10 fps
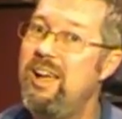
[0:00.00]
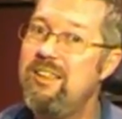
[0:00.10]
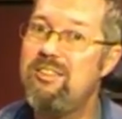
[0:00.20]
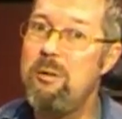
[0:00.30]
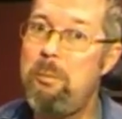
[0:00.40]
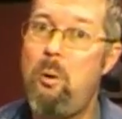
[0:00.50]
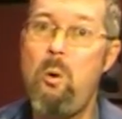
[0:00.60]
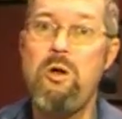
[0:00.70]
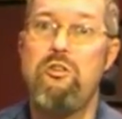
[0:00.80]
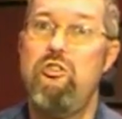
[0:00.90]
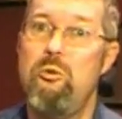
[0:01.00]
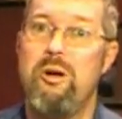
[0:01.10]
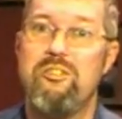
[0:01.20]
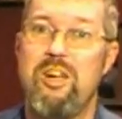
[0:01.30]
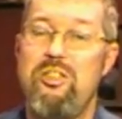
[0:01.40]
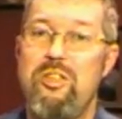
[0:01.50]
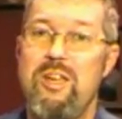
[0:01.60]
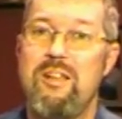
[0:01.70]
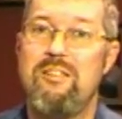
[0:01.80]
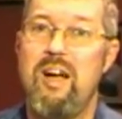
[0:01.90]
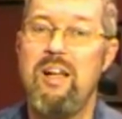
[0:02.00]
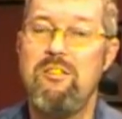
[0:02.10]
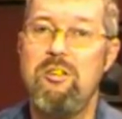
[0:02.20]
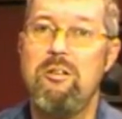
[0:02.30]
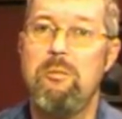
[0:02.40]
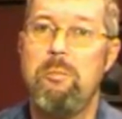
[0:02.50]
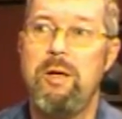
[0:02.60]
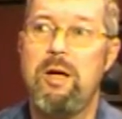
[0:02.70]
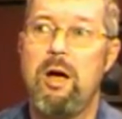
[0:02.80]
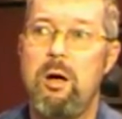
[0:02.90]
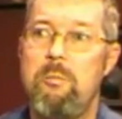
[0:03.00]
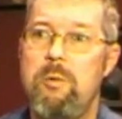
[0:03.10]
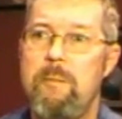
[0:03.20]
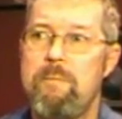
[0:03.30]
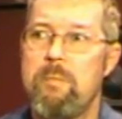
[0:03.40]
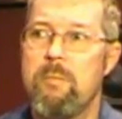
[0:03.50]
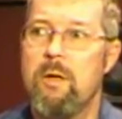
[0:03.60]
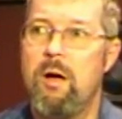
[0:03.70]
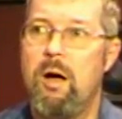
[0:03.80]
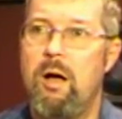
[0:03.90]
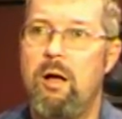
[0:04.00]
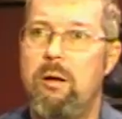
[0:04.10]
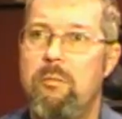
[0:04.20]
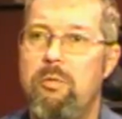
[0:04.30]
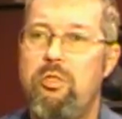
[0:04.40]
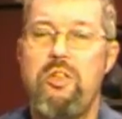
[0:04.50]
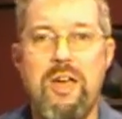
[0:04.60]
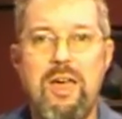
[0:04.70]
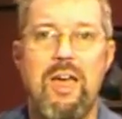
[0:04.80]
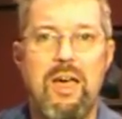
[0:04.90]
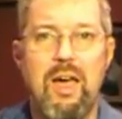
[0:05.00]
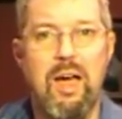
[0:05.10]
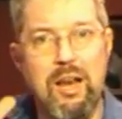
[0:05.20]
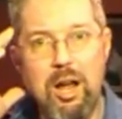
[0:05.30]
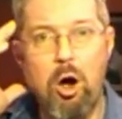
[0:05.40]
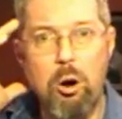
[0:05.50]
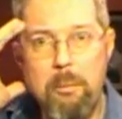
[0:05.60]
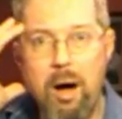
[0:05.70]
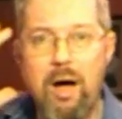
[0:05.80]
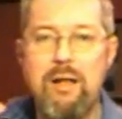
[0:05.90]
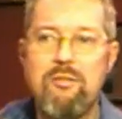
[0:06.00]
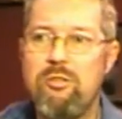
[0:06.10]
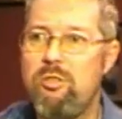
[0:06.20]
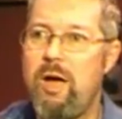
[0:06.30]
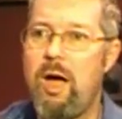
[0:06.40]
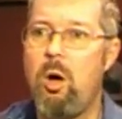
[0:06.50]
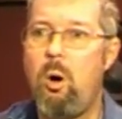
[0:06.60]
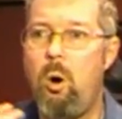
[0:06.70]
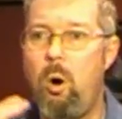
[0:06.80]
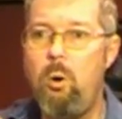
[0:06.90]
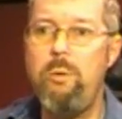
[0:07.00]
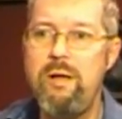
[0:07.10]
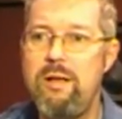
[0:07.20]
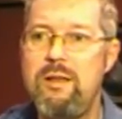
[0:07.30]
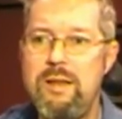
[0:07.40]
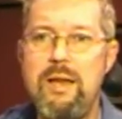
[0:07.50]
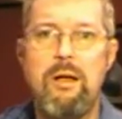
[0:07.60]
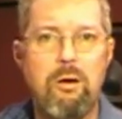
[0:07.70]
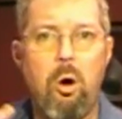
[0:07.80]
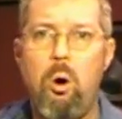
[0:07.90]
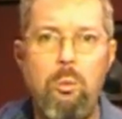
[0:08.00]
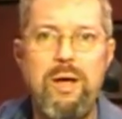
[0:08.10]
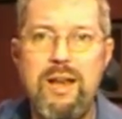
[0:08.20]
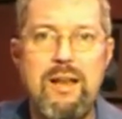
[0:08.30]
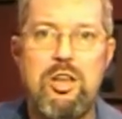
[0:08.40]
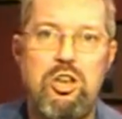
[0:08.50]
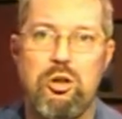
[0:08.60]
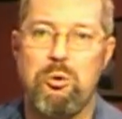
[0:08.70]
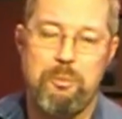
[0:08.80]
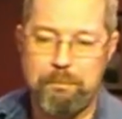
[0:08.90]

It's important to us, I think, not to become thinking in our minds that all we need to do